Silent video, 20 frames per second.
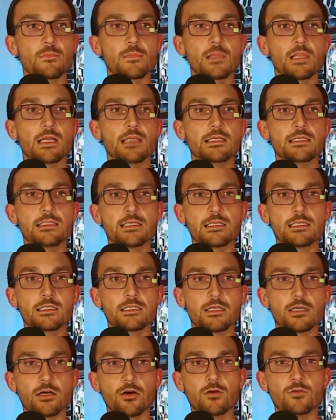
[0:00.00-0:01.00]
He didn't
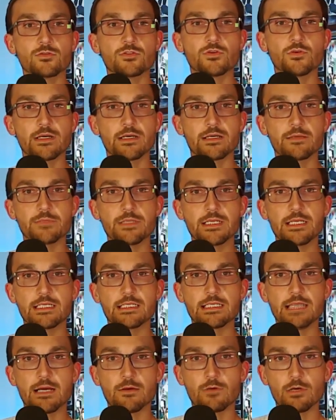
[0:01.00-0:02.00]
go to a
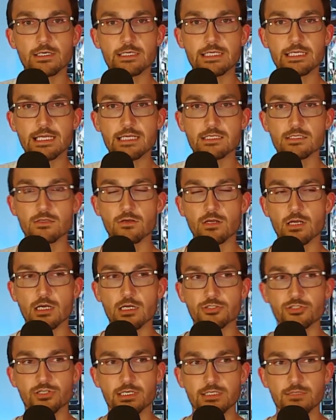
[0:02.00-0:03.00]
competing network. He has no
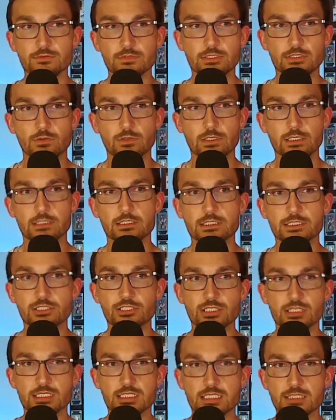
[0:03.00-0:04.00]
contract with Twitter. He's
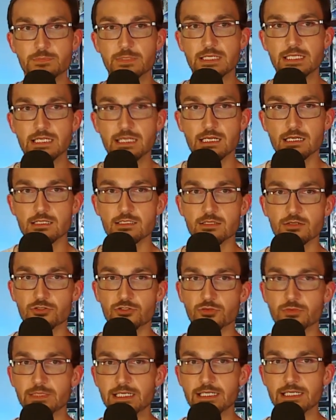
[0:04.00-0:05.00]
just speaking on
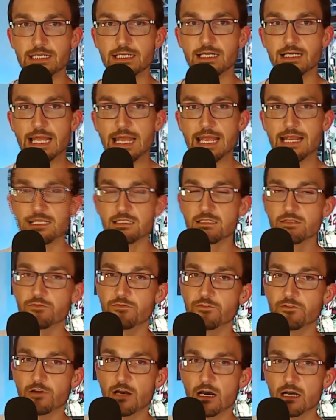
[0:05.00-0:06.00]
social media and to
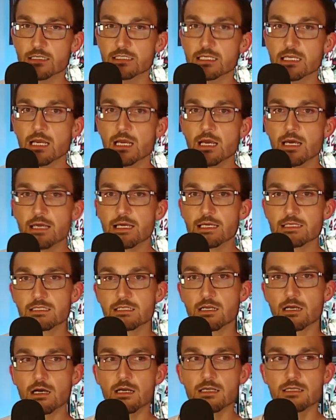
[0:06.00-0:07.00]
Fox. That's
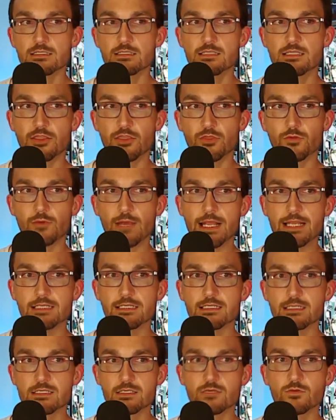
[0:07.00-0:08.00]
caused the threat
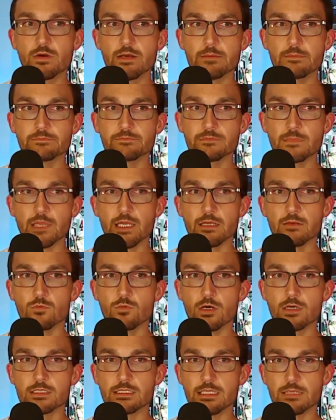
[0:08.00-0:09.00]
to sue him. They
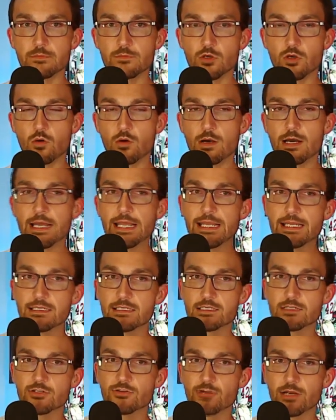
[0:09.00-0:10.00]
want him
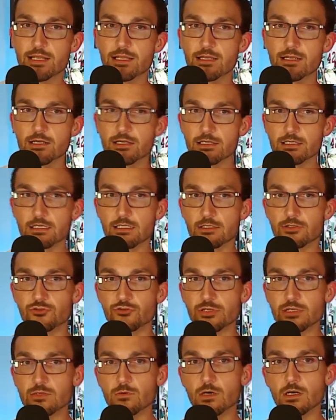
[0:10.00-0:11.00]
quiet.
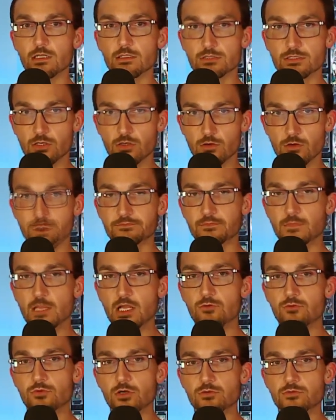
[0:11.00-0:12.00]
Greenwald
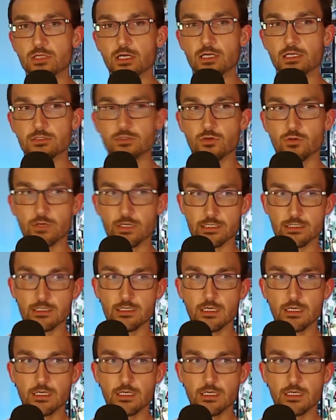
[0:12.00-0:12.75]
wrote on Twitter.